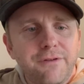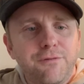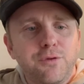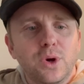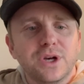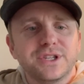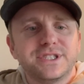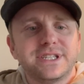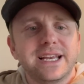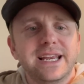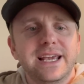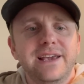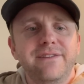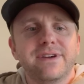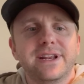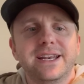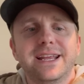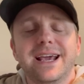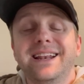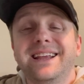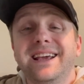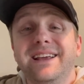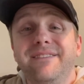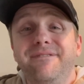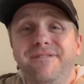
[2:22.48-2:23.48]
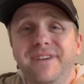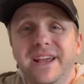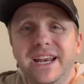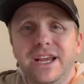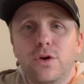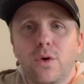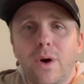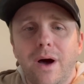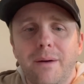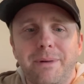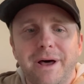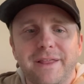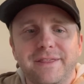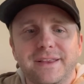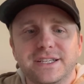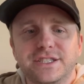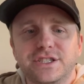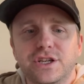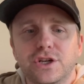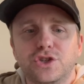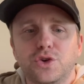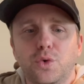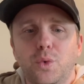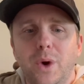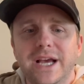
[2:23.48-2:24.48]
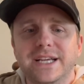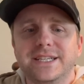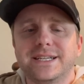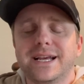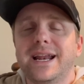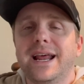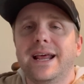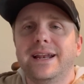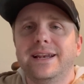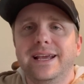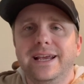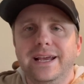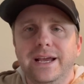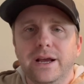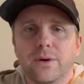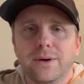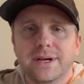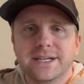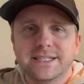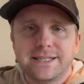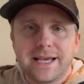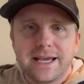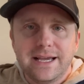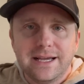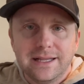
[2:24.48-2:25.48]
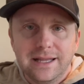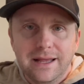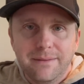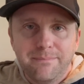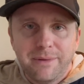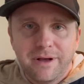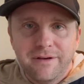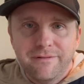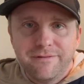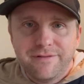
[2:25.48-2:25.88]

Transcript: Wilson even did a video about the situation, and here is a clip of